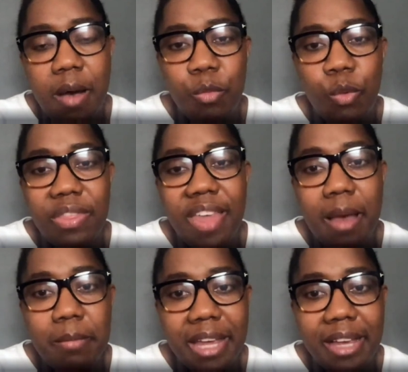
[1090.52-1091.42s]
With
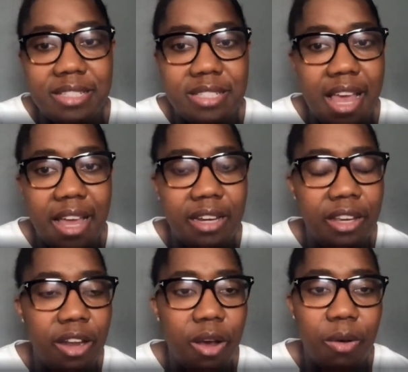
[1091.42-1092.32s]
that being said,
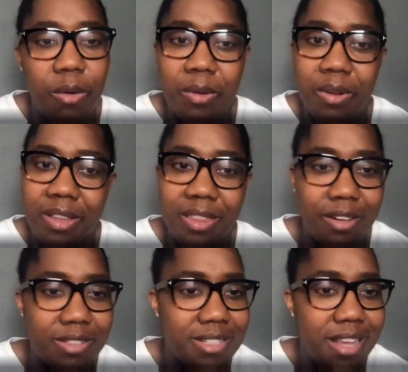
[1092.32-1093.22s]
you know,
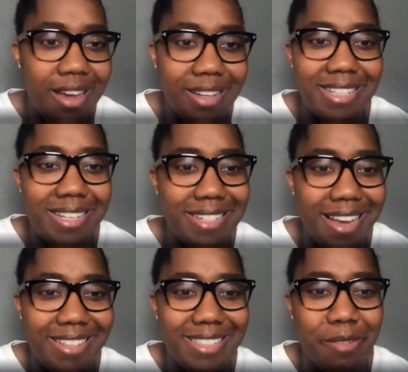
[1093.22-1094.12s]
there's tons and
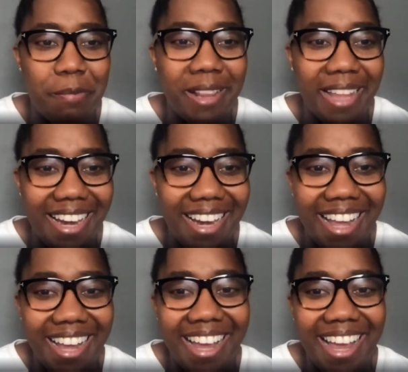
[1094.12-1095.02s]
tons of
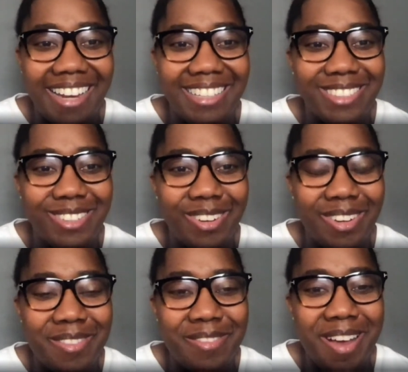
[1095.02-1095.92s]
planning and sort
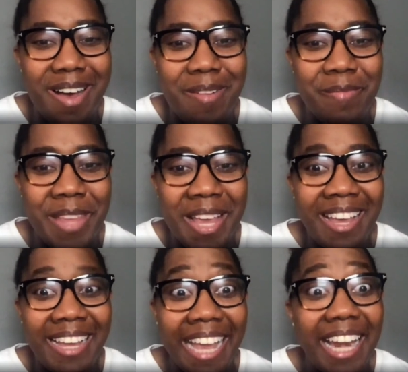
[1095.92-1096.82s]
of
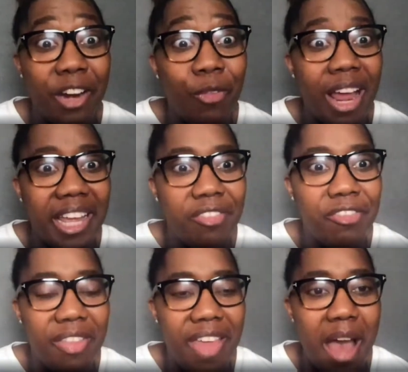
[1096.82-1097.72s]
getting ready
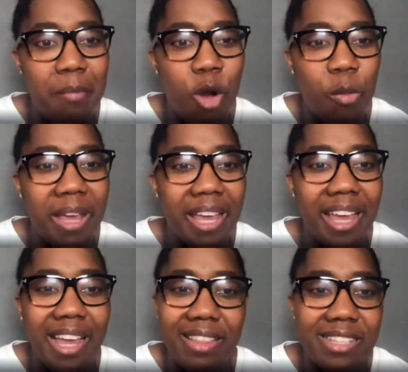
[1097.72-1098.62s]
for that moment
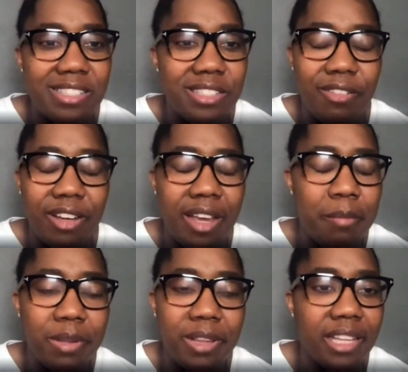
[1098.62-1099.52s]
in this
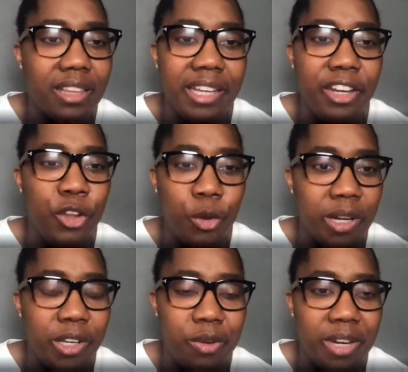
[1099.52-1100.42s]
completely new
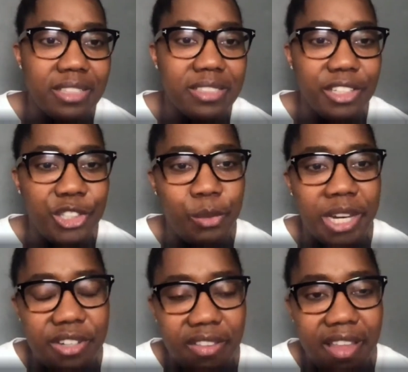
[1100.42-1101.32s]
and unique
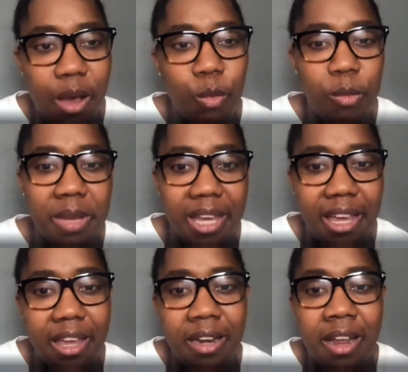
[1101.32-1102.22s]
situation that we'll be
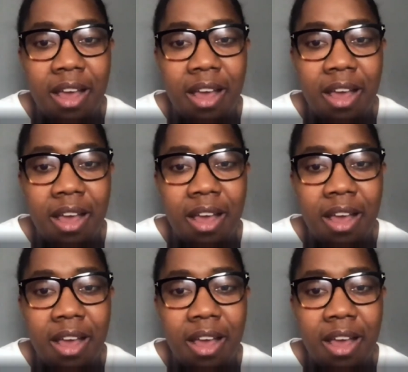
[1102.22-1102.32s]
in.